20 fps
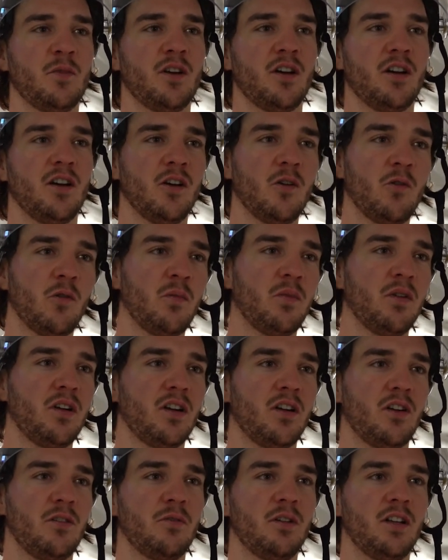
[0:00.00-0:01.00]
it will
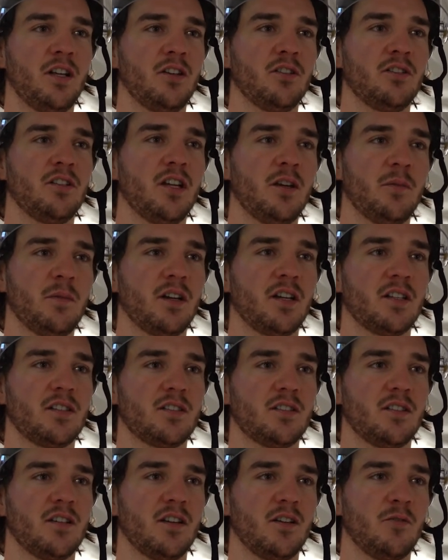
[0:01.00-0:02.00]
be a really good game
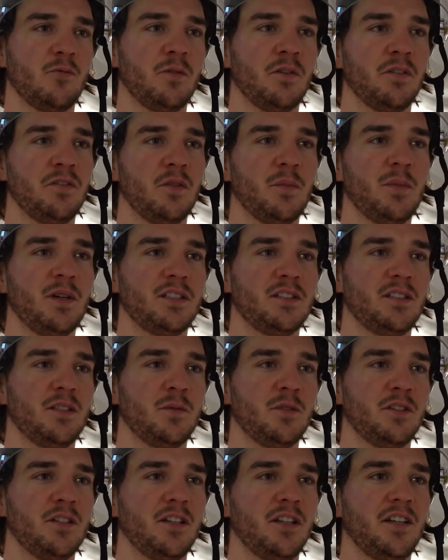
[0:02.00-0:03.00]
against one of the best
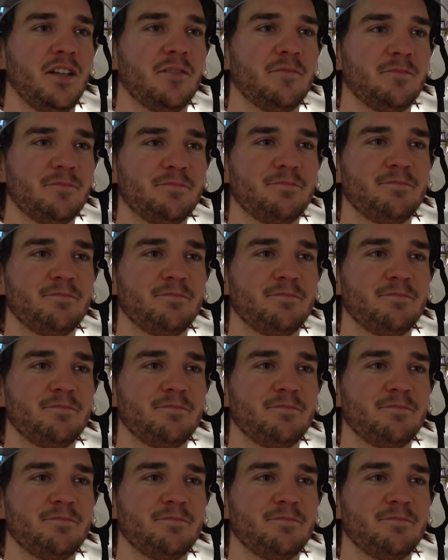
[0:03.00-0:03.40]
teams in the league.